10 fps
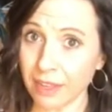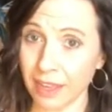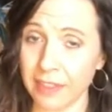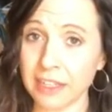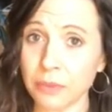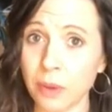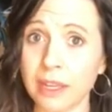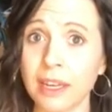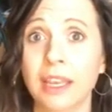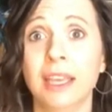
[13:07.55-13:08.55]
And that's
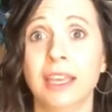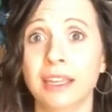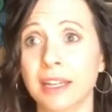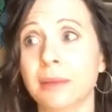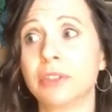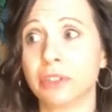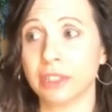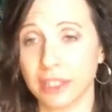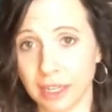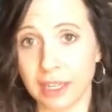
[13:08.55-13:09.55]
what ended up
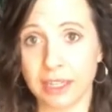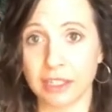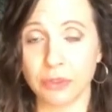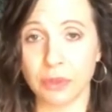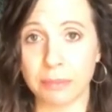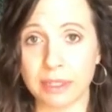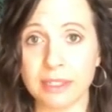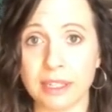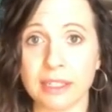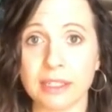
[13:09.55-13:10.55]
turning it into a
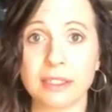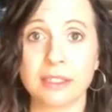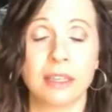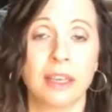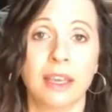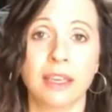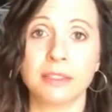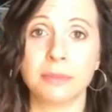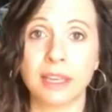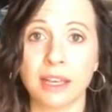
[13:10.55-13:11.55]
business, is
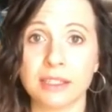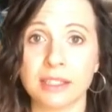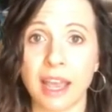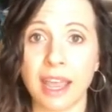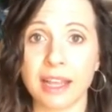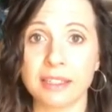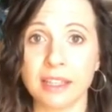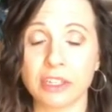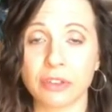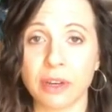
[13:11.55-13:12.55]
because I had
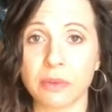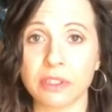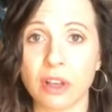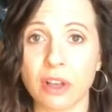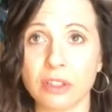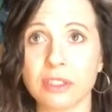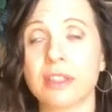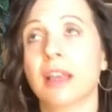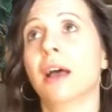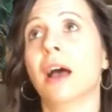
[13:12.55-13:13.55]
such great results.